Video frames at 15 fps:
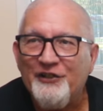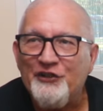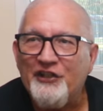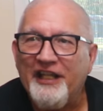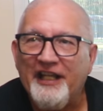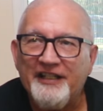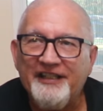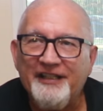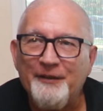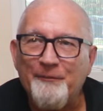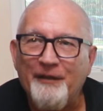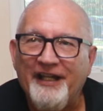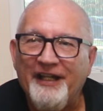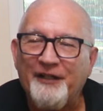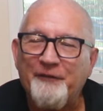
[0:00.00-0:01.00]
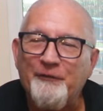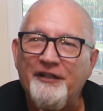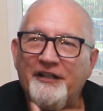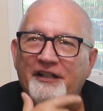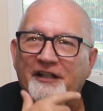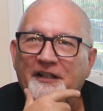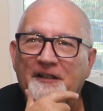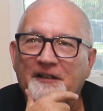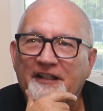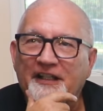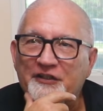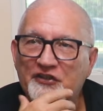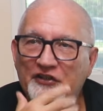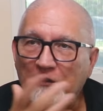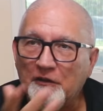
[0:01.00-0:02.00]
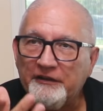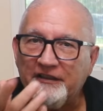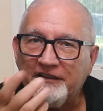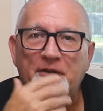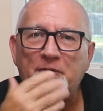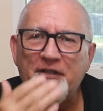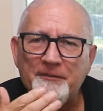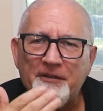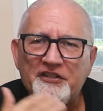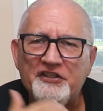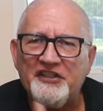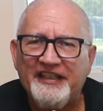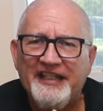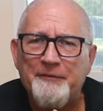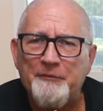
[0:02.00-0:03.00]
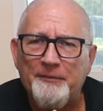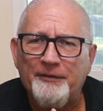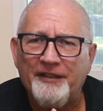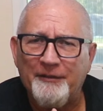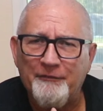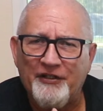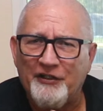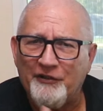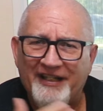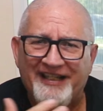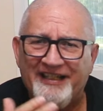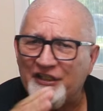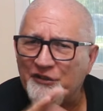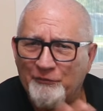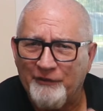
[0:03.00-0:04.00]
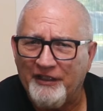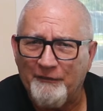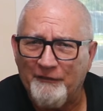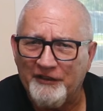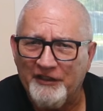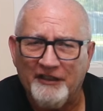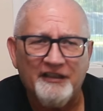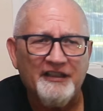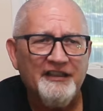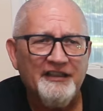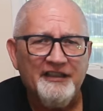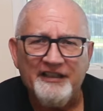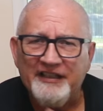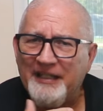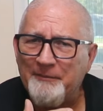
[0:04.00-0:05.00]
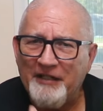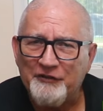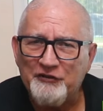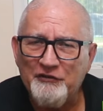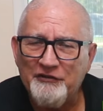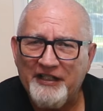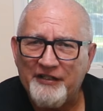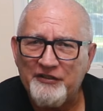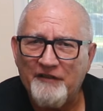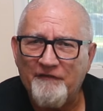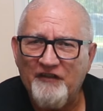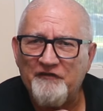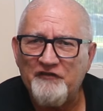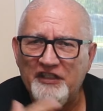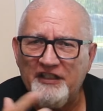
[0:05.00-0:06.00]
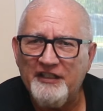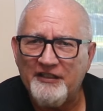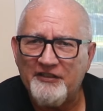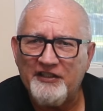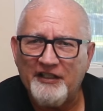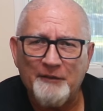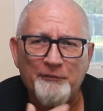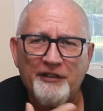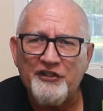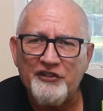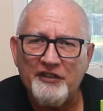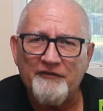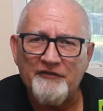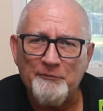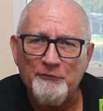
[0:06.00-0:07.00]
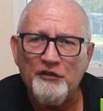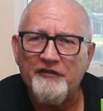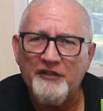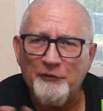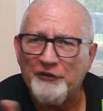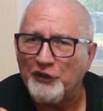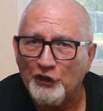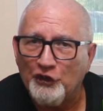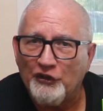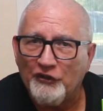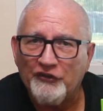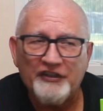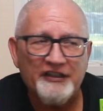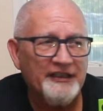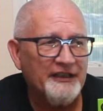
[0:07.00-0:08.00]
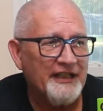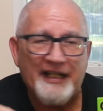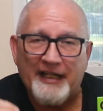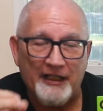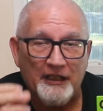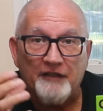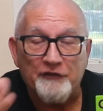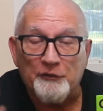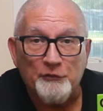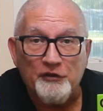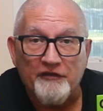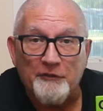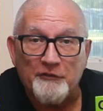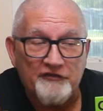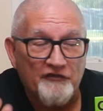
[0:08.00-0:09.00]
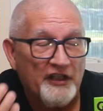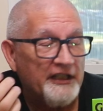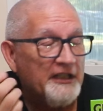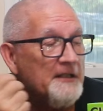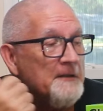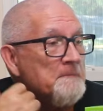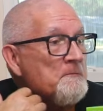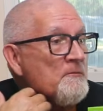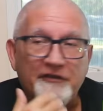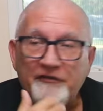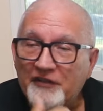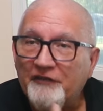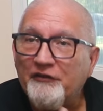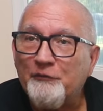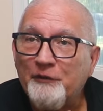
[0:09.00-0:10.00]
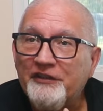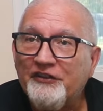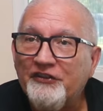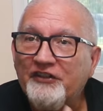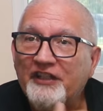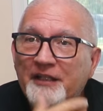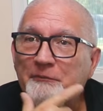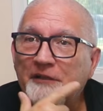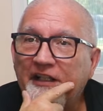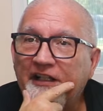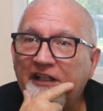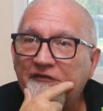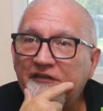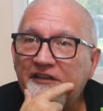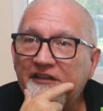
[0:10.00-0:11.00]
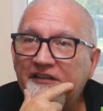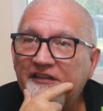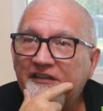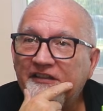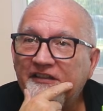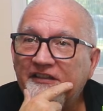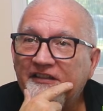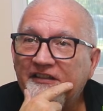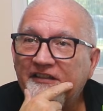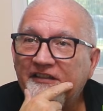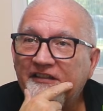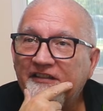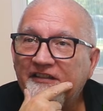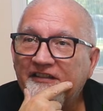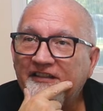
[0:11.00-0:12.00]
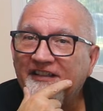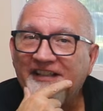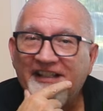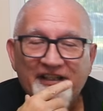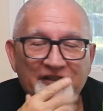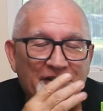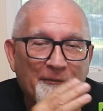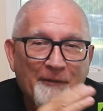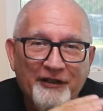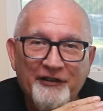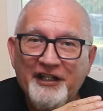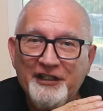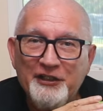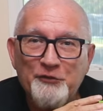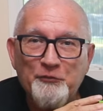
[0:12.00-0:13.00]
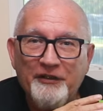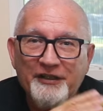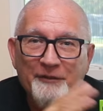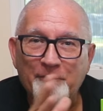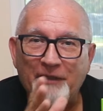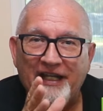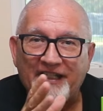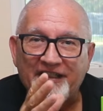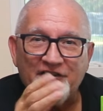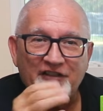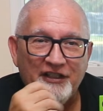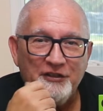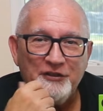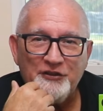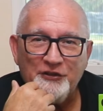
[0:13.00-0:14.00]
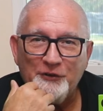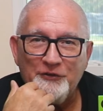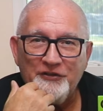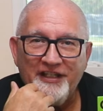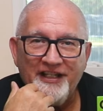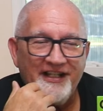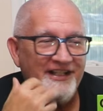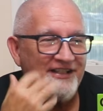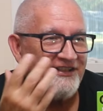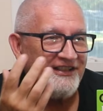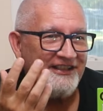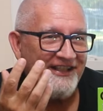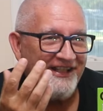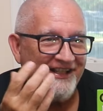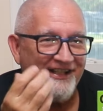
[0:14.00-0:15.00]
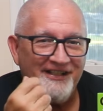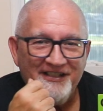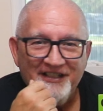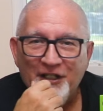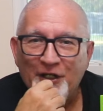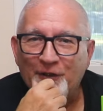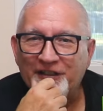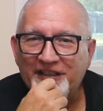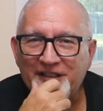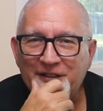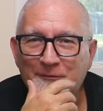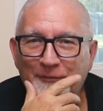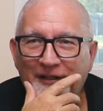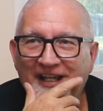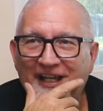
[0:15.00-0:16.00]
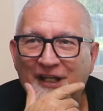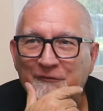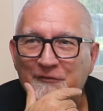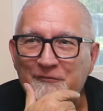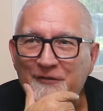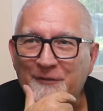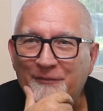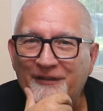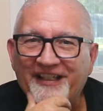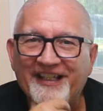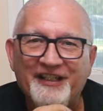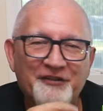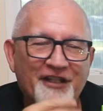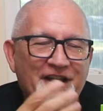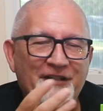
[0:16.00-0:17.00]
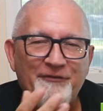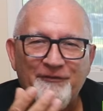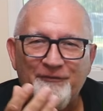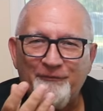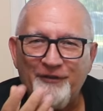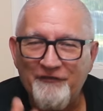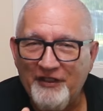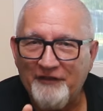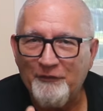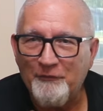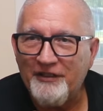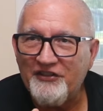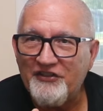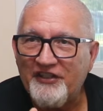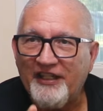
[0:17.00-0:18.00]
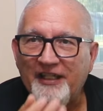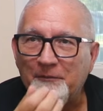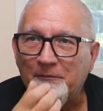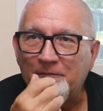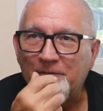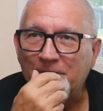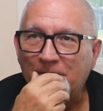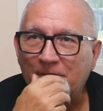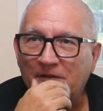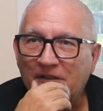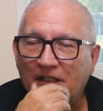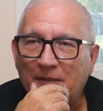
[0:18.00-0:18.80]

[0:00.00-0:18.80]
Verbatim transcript: She had to get it back. We uh, had sold it, but we, this is a game we played with our grandkids when they were young. Came out in 2015 in celebration of the movie with the girls in it, and I loved the movie. It was funny. We've never won this game yet, have we? The kids want it back. Yeah. No, my grandkids won it back. They're like, You sold that? I am like, Yeah, well, get it back. We want to play it. They, we've never won this game. No.